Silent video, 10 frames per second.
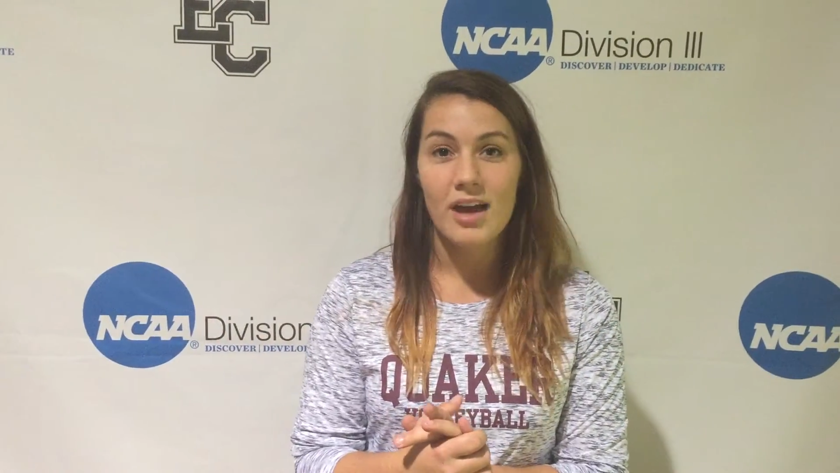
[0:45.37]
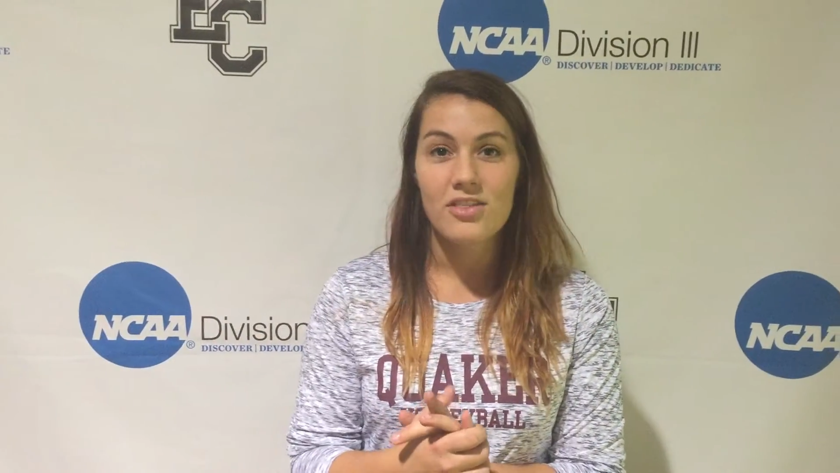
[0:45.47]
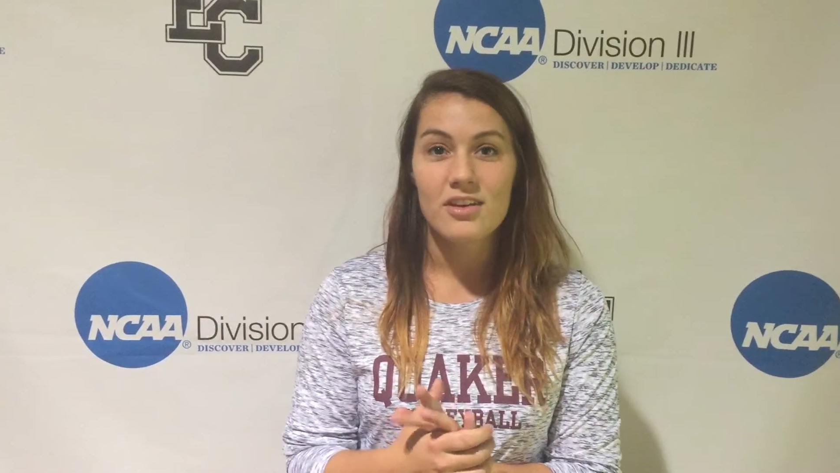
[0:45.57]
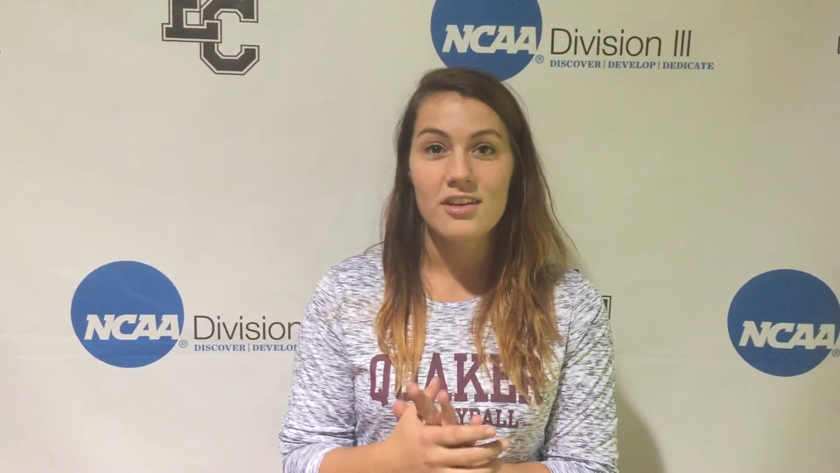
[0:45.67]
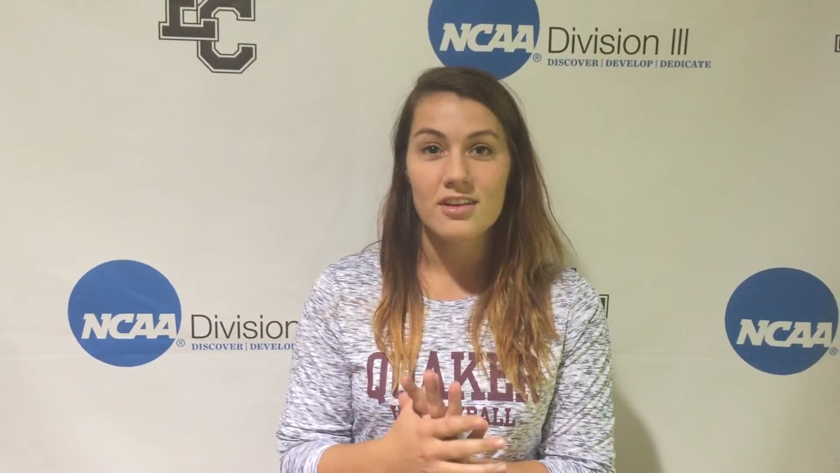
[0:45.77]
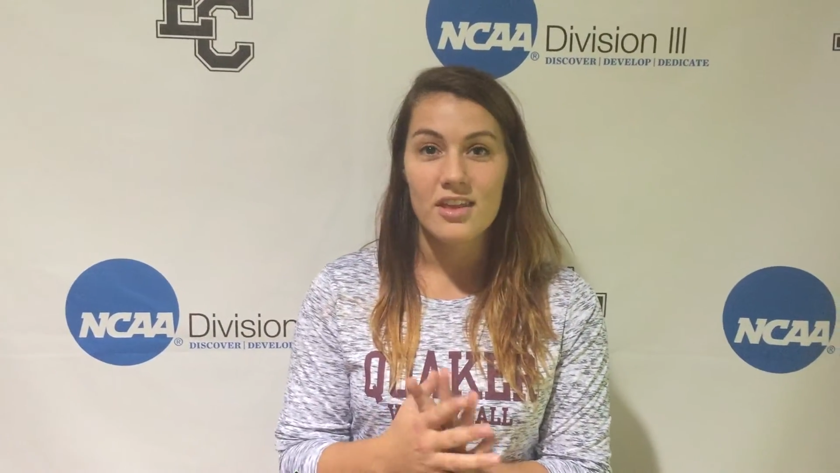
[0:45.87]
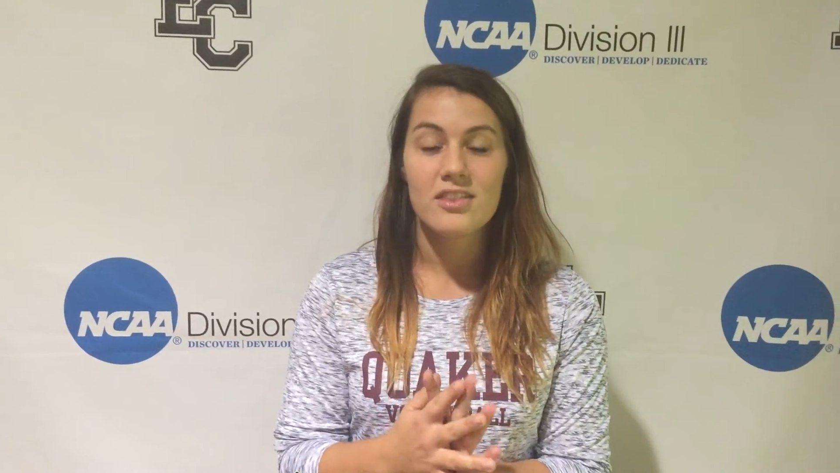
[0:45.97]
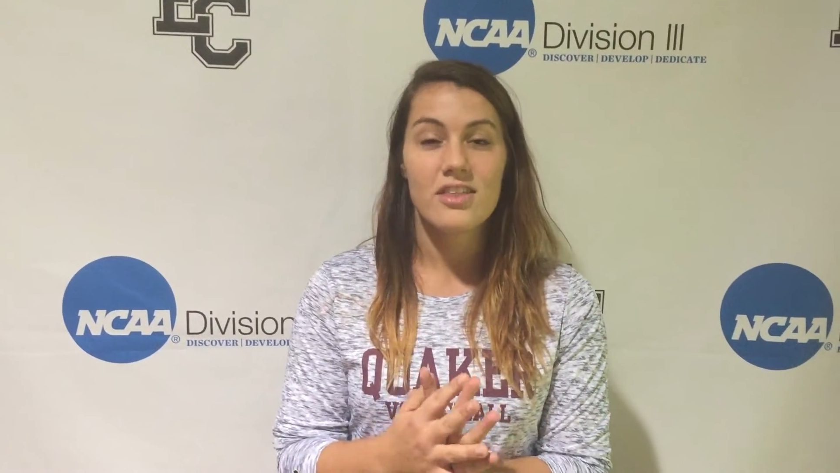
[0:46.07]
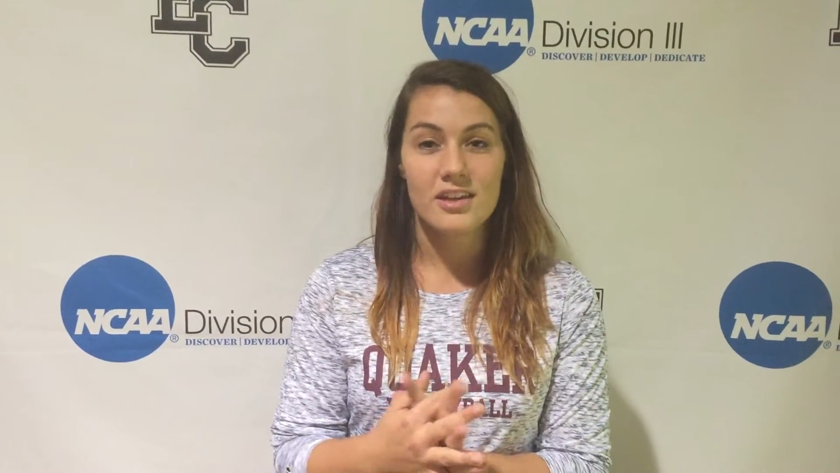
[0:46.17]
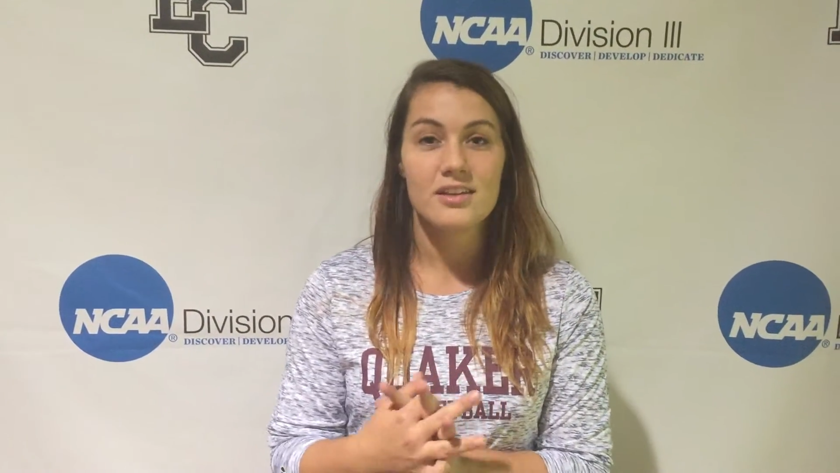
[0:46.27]
I think
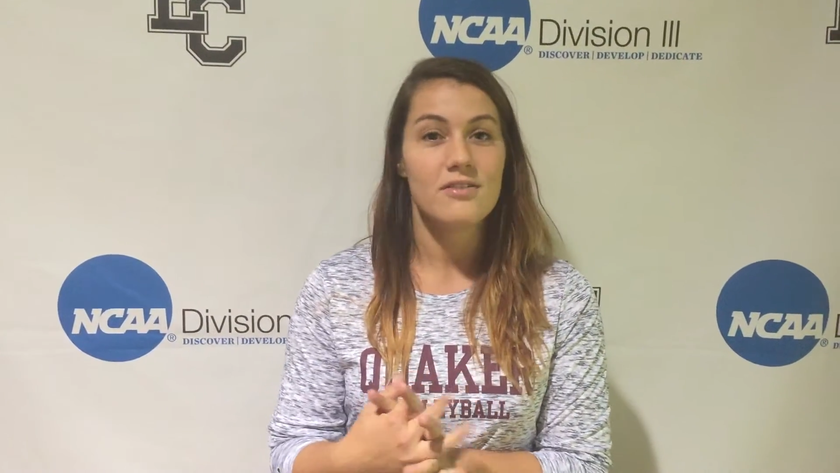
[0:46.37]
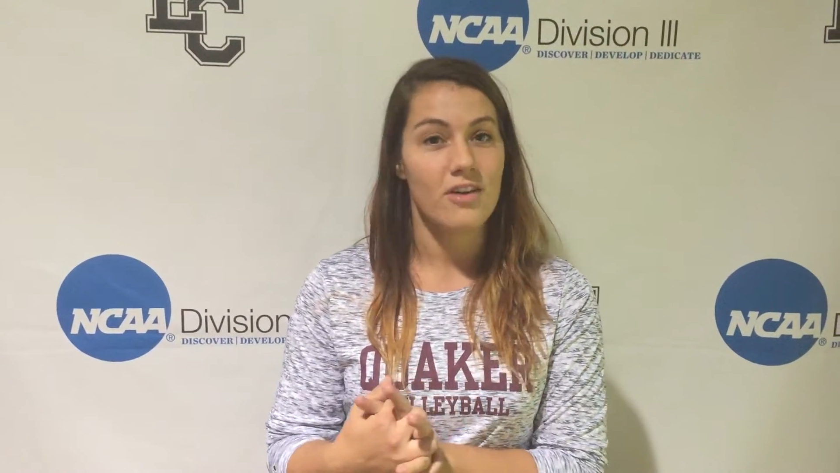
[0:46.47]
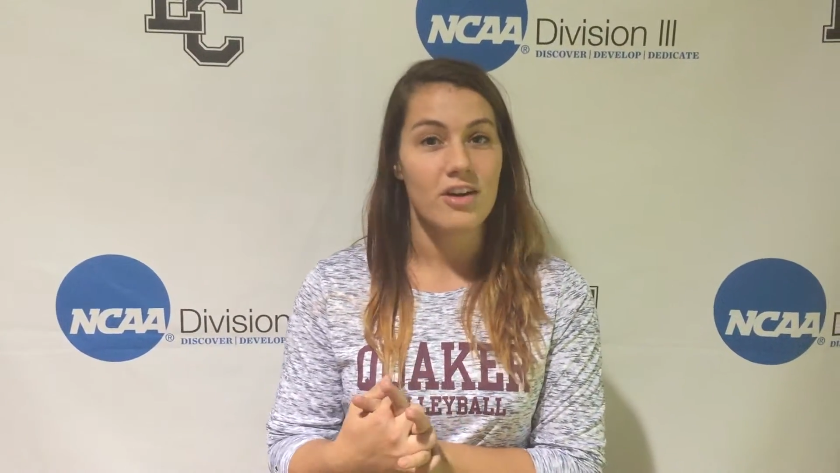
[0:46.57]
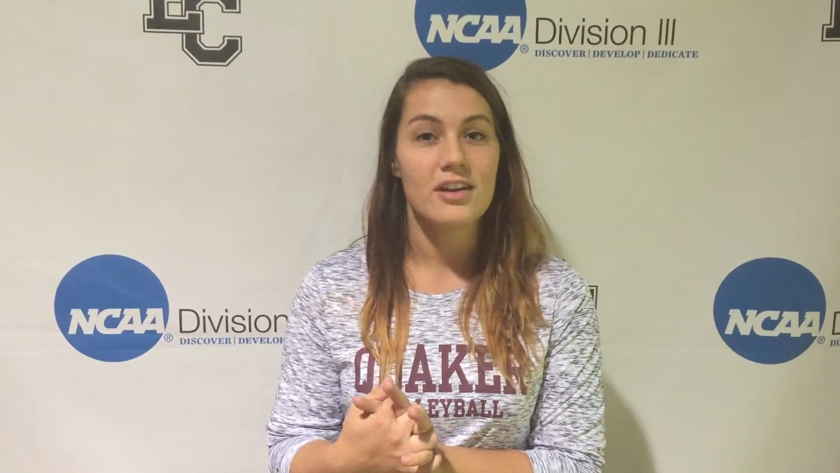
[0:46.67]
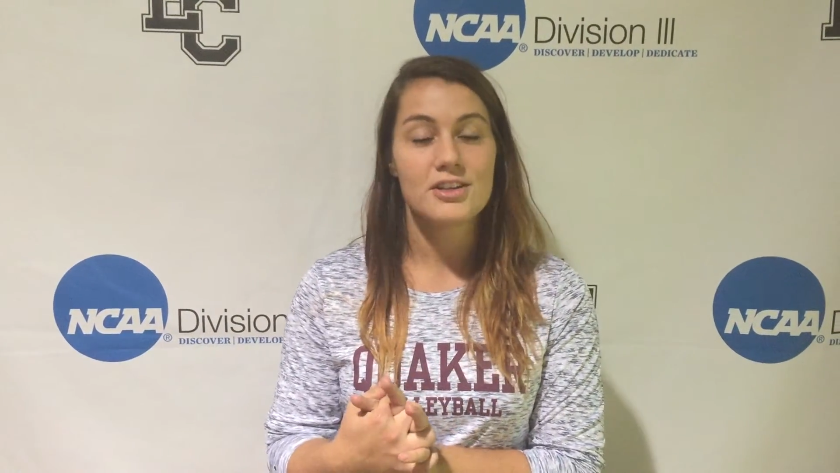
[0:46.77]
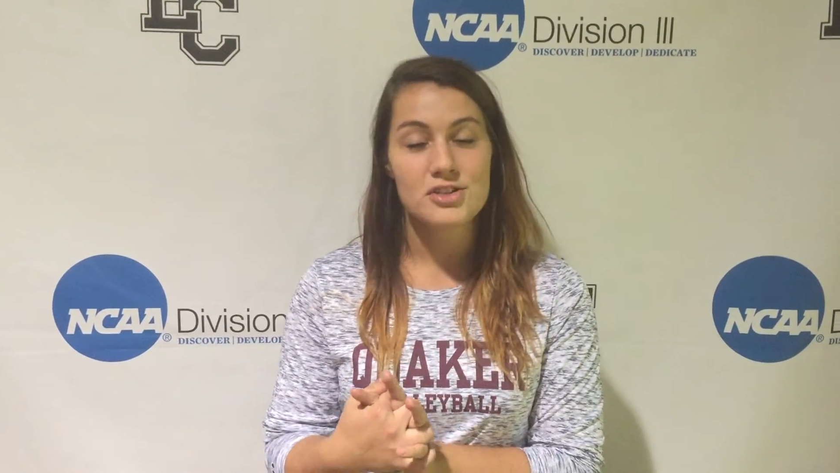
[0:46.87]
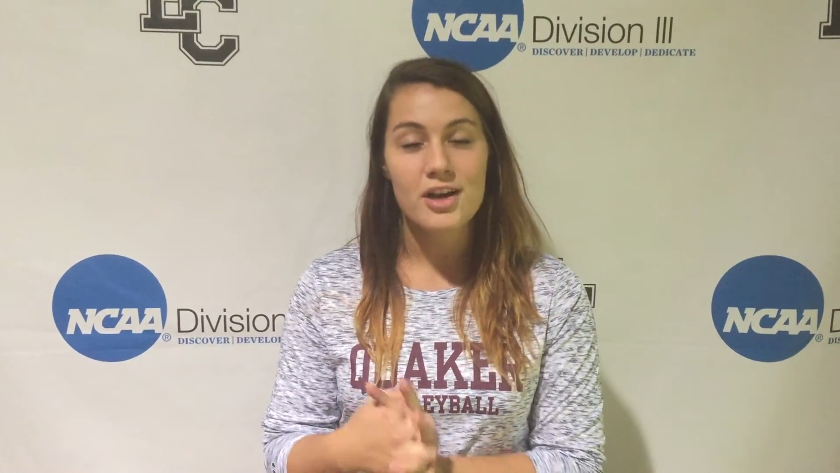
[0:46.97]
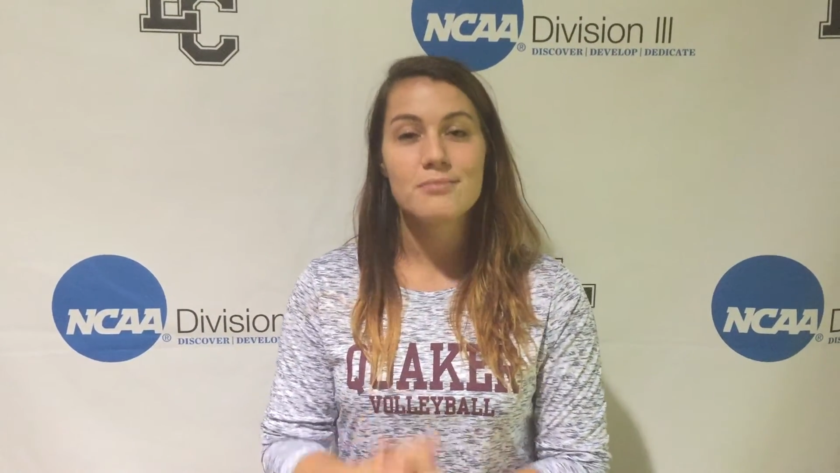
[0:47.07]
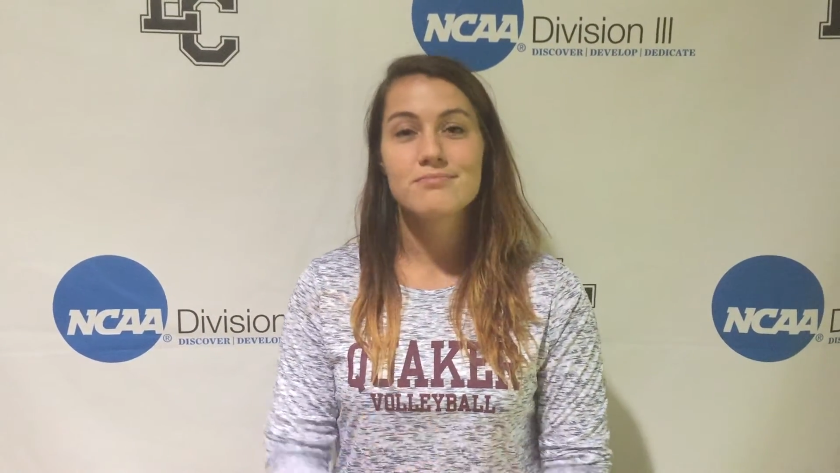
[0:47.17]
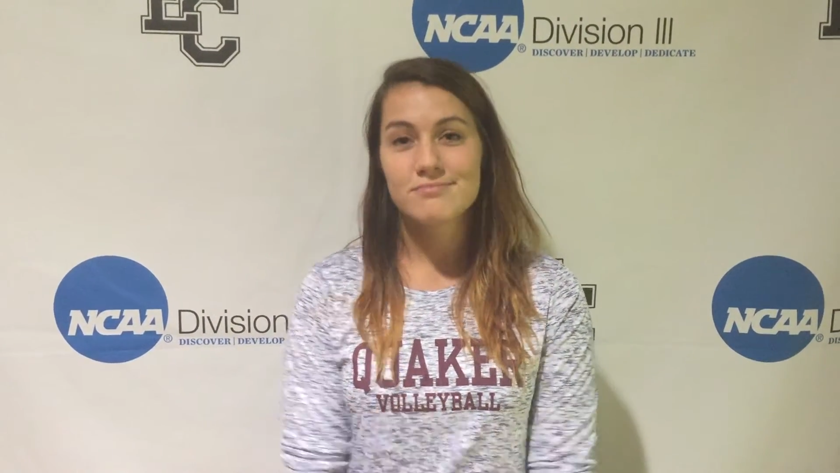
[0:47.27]
that they did a very nice job.